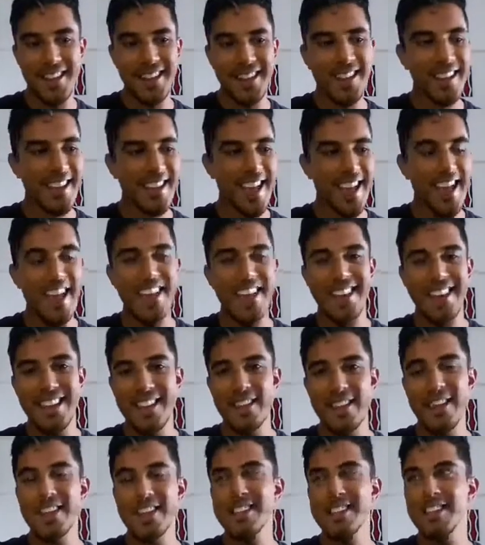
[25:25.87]
Like he
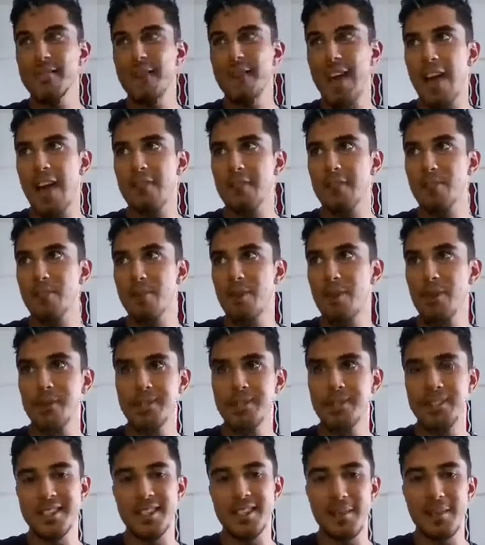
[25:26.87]
doesn't even have the
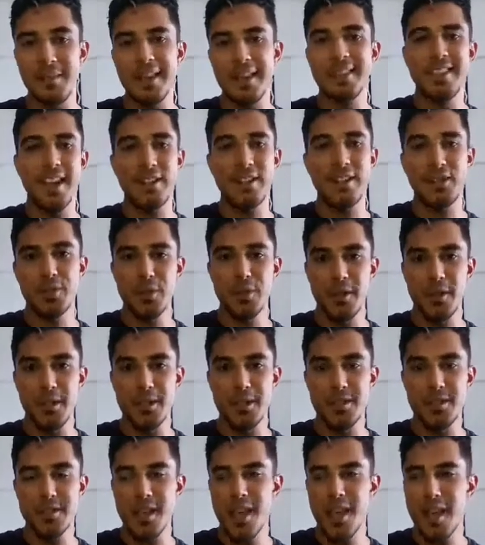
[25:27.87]
potency to make that
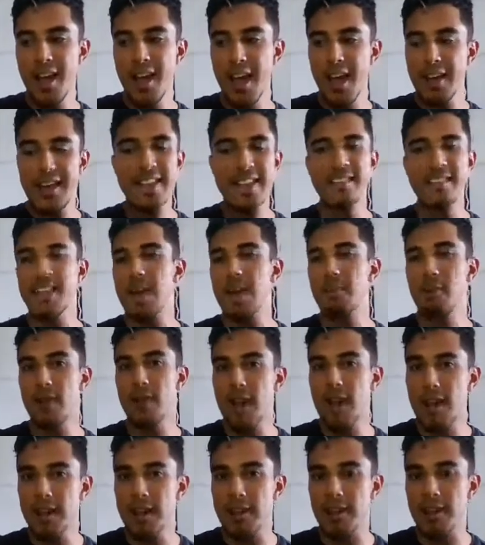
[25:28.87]
choice, and that's not
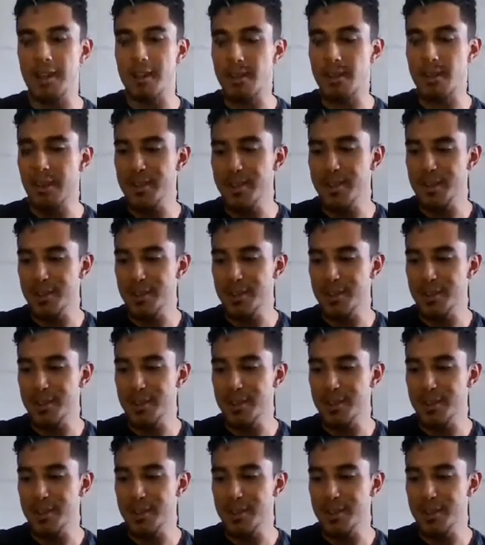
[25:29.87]
morality, right?